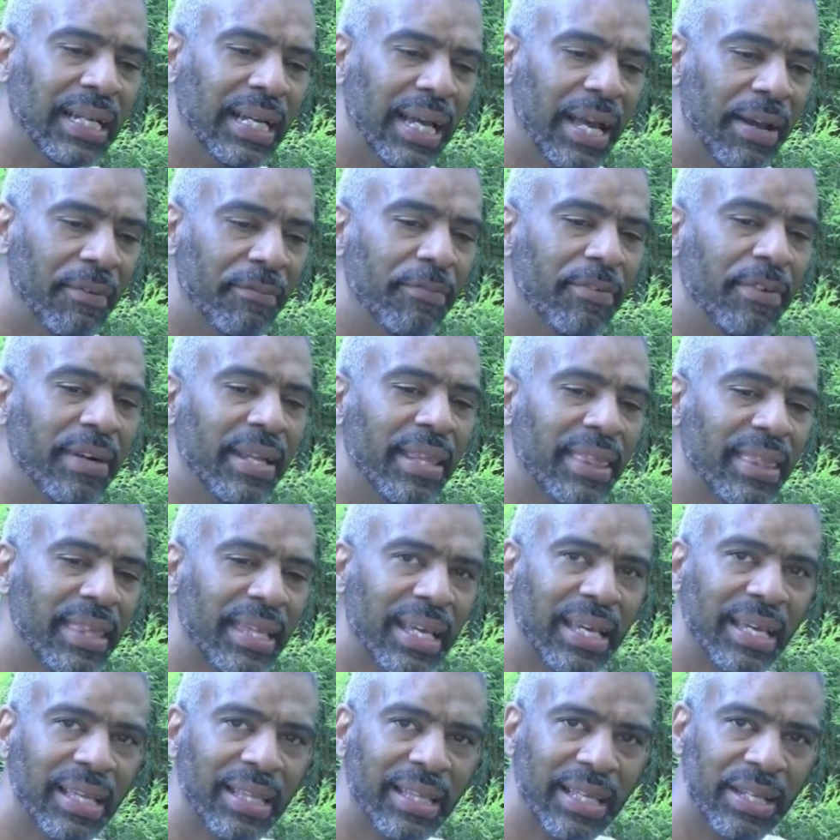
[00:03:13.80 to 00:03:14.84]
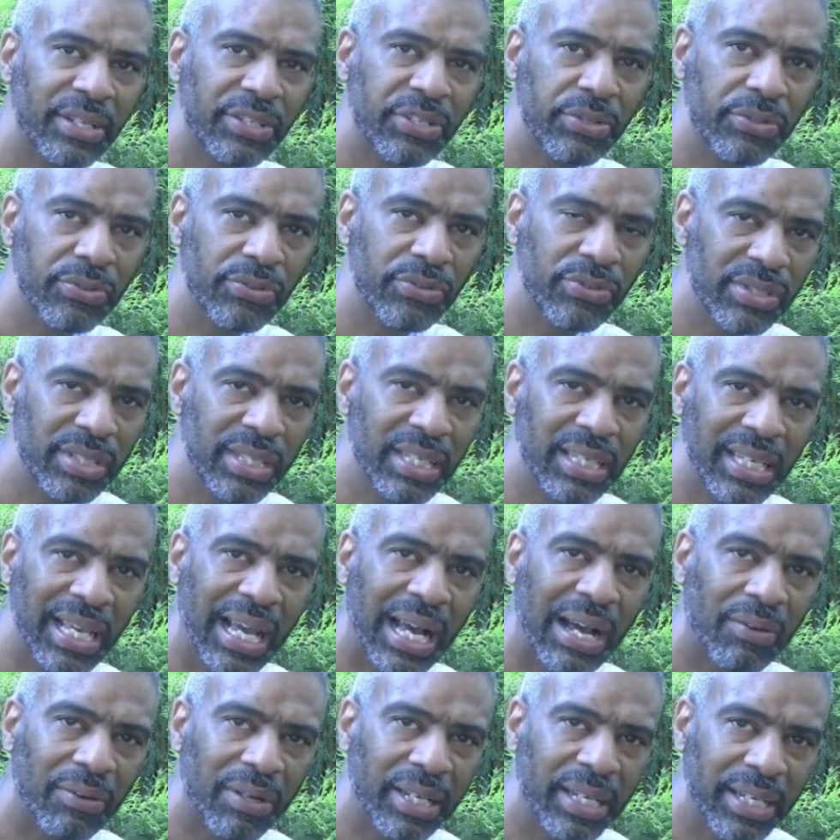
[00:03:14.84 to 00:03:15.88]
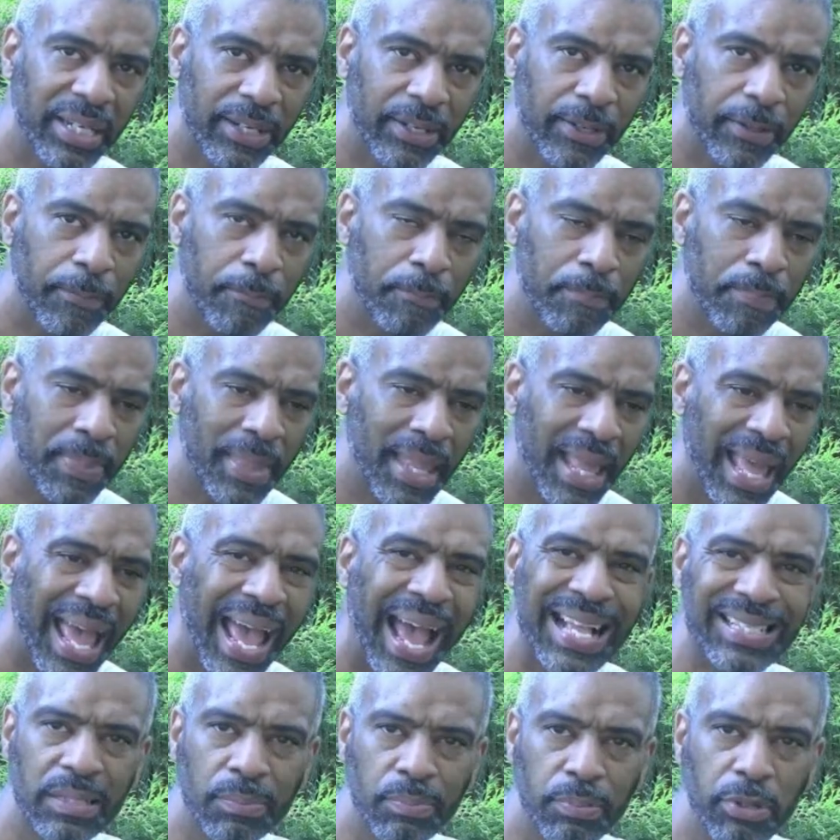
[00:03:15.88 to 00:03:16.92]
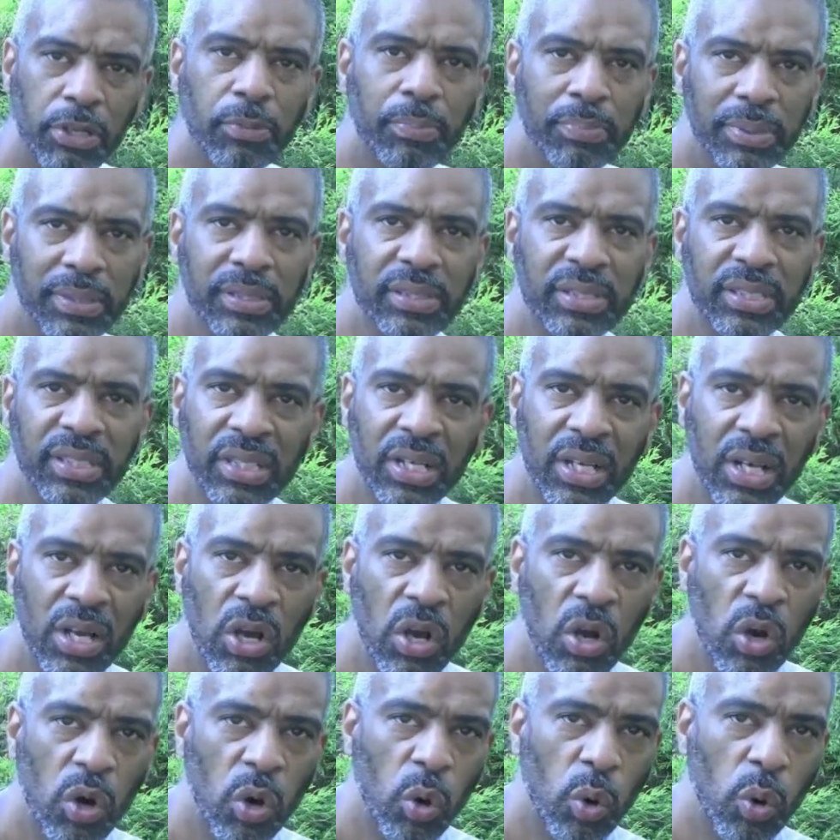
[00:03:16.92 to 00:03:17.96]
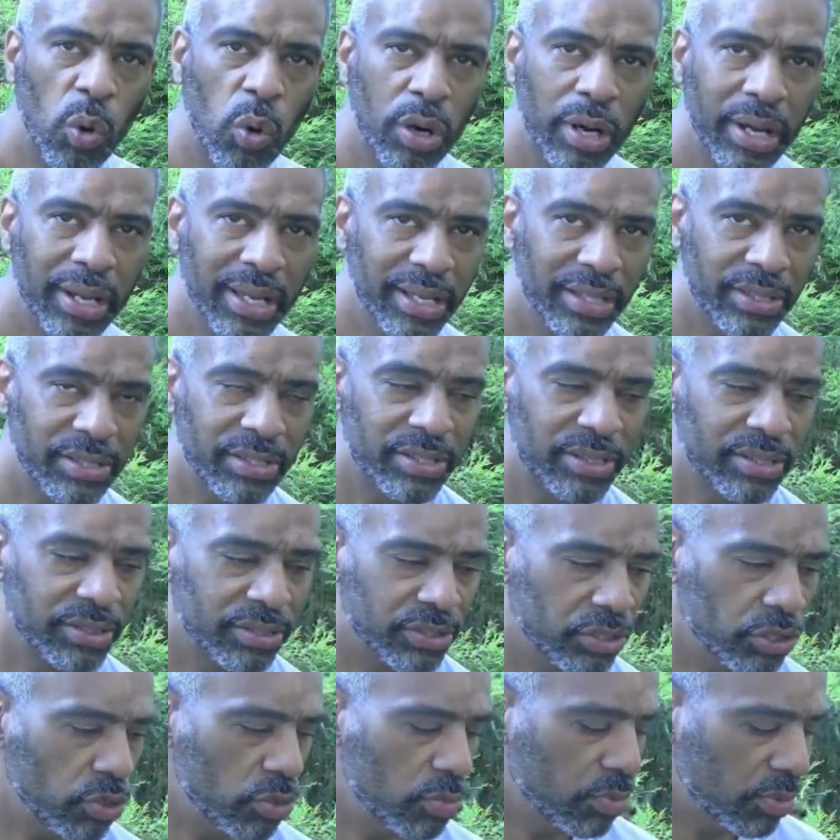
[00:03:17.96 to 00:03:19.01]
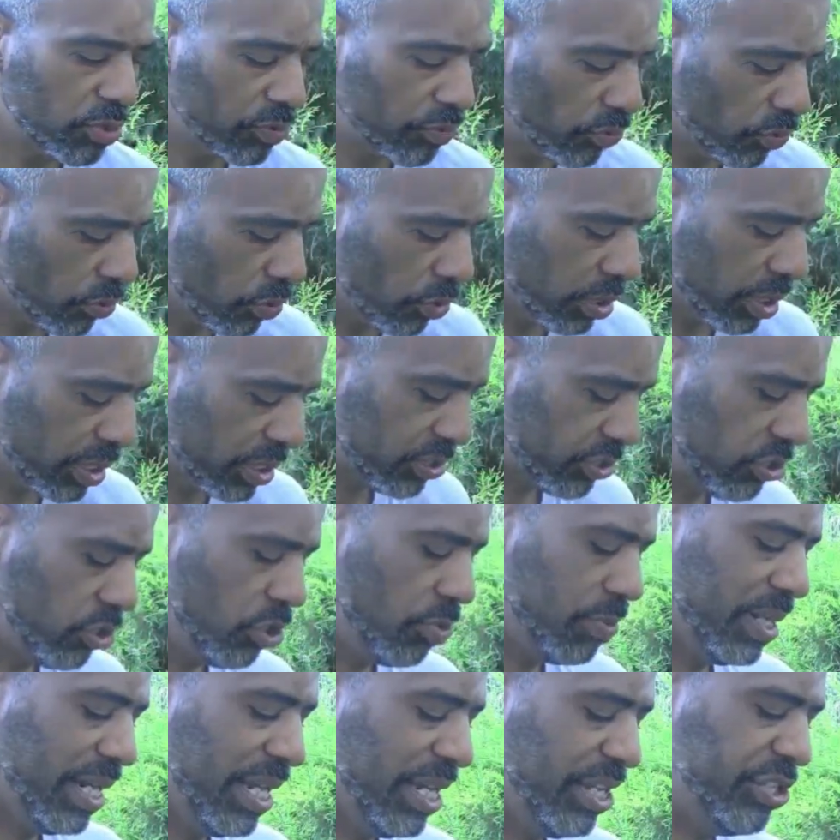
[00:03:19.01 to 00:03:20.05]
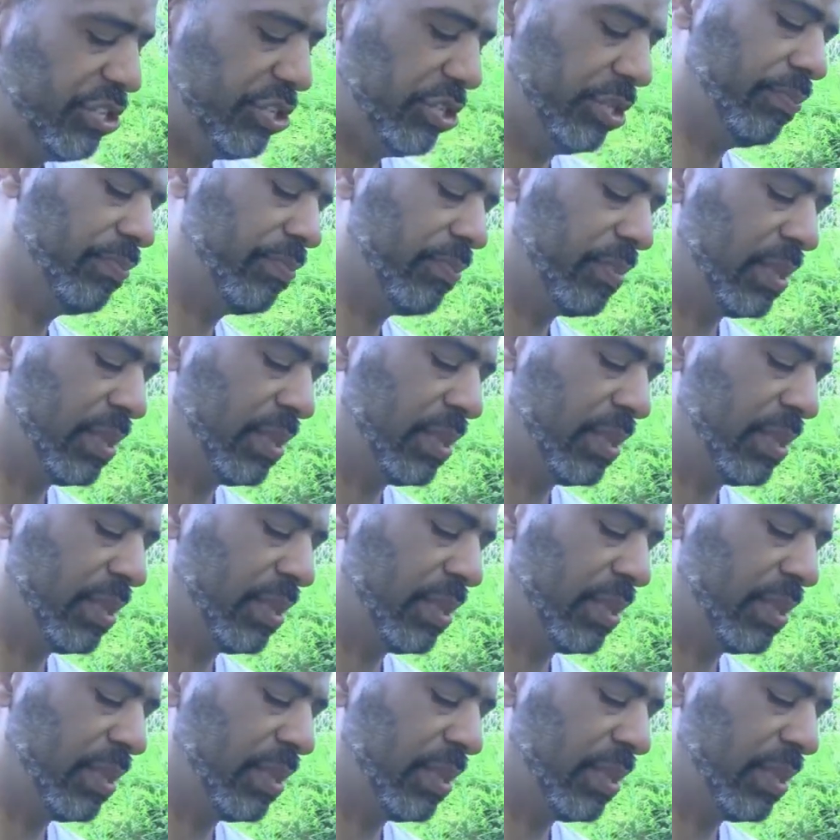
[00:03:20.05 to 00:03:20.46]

Everything that you see out here has a purpose, or it's doomed for extermination.